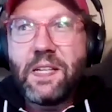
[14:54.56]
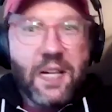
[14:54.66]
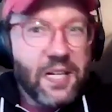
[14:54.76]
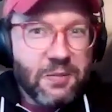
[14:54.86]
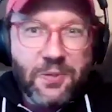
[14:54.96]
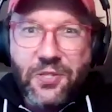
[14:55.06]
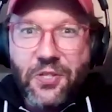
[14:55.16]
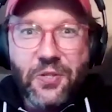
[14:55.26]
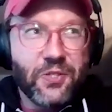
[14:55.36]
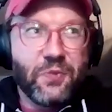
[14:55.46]
customers
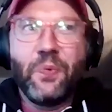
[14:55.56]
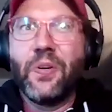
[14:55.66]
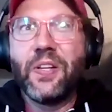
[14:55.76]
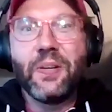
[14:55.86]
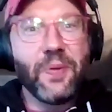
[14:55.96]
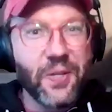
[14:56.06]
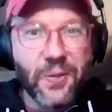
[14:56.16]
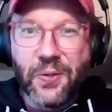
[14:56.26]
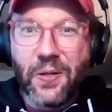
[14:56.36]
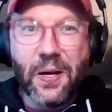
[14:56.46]
do just really, really
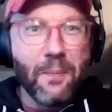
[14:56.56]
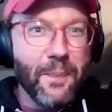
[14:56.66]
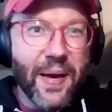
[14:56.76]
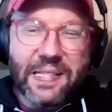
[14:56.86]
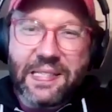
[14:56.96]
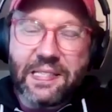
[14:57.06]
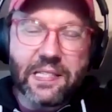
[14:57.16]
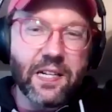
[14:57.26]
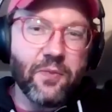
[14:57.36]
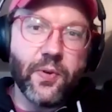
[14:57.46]
cool, amazing
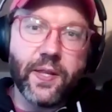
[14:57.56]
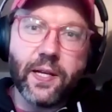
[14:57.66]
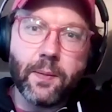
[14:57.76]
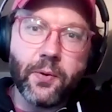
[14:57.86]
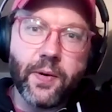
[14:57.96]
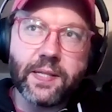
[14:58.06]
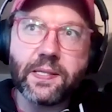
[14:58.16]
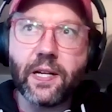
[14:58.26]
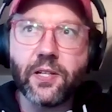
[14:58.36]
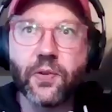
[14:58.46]
stuff with AWS
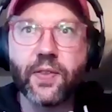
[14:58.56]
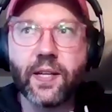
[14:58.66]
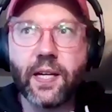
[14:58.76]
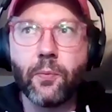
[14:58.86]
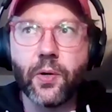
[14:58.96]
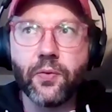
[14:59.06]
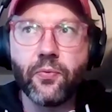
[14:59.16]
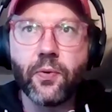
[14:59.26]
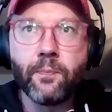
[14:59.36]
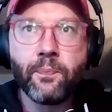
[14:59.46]
that I don't think I would have
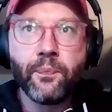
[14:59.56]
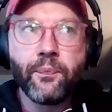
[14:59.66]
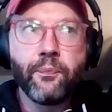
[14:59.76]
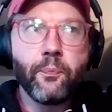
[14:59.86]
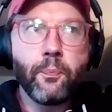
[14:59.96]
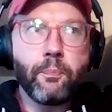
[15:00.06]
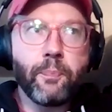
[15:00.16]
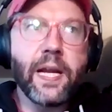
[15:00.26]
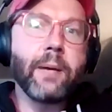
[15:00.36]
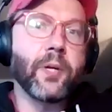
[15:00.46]

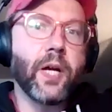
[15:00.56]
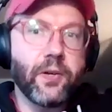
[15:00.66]
been able to